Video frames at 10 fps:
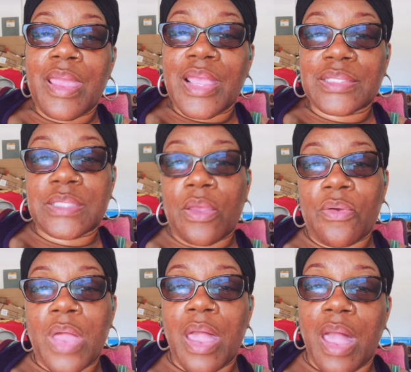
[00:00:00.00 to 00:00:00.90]
So,
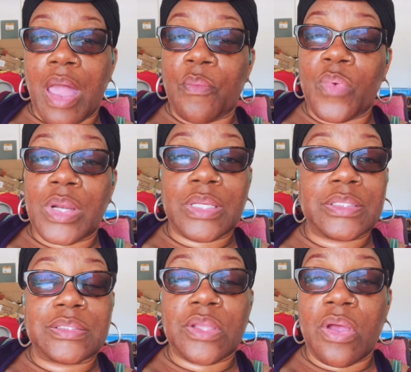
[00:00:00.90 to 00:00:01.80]
I wanted to
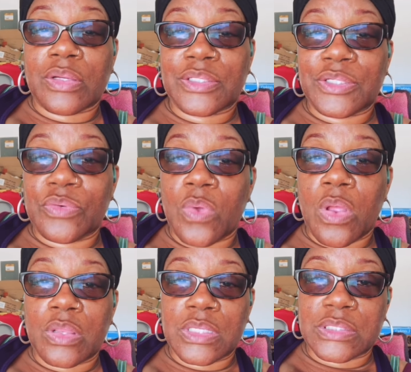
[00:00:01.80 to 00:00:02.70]
talk to you
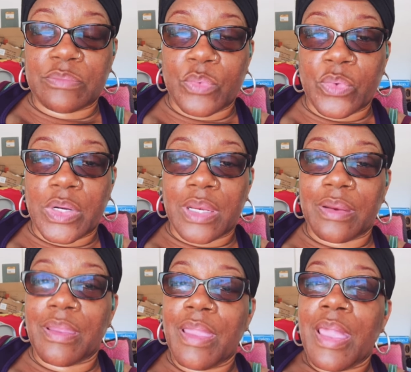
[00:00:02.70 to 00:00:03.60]
all this
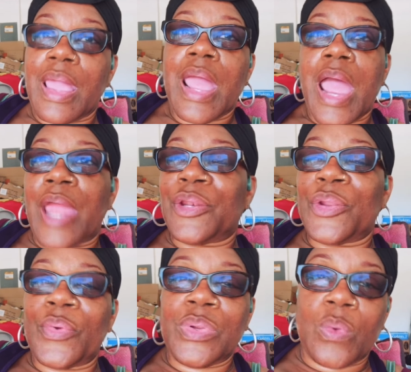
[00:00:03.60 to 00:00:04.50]
morning I
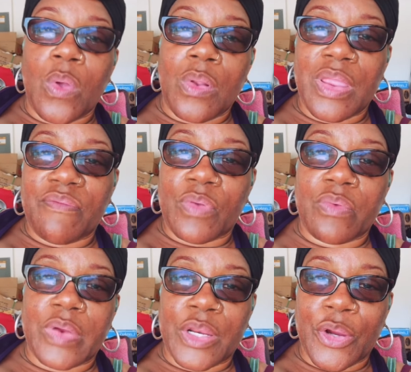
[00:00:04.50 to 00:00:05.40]
know you all have
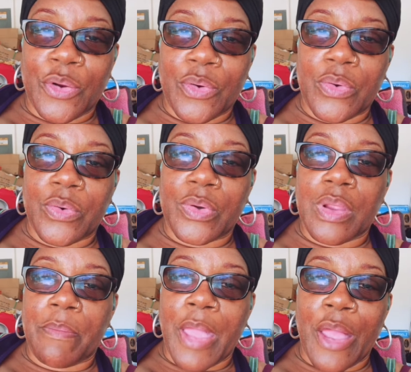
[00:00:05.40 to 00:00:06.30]
already heard
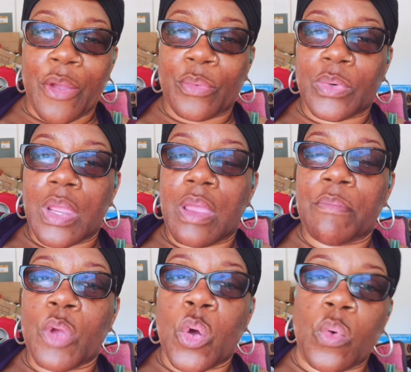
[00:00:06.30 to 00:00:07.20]
about
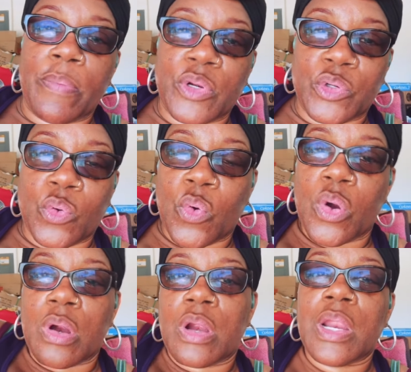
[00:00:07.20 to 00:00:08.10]
um,
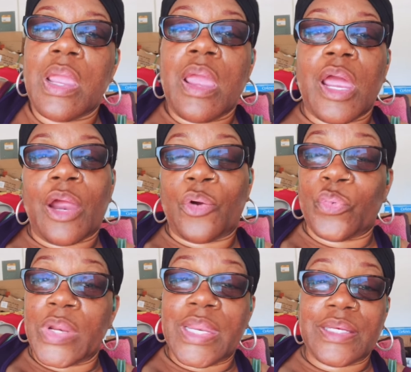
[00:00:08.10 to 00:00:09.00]
Opendoor
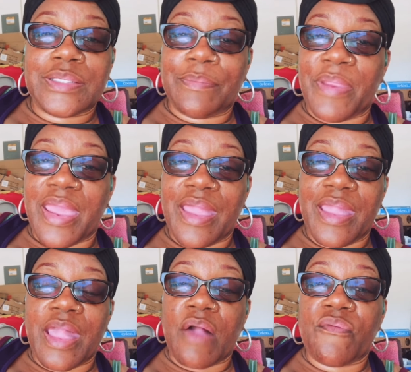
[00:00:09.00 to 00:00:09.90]
agreeing to
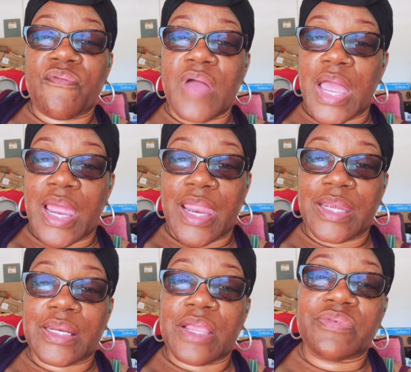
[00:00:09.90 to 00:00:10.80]
pay a
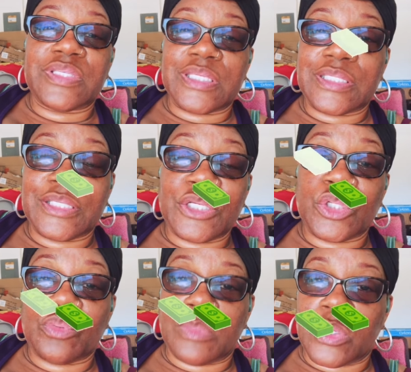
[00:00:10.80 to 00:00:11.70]
fine of
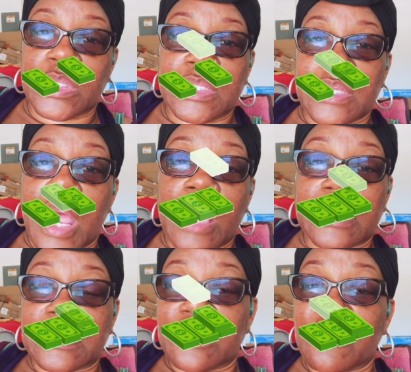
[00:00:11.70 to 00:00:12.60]
$62 million
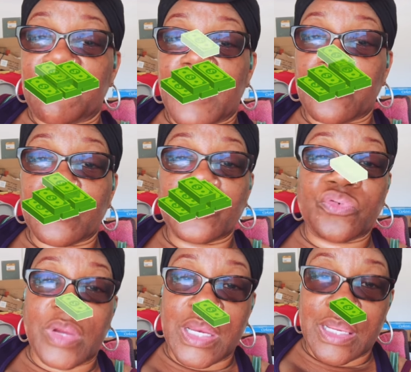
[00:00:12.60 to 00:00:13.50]
to the Federal
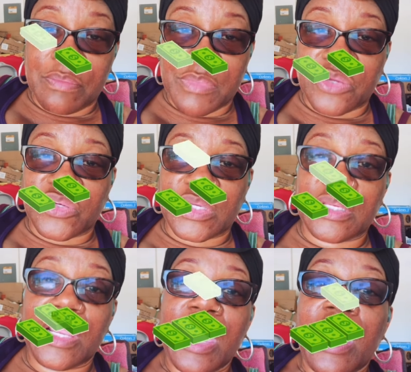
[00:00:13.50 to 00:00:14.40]
Trade Commission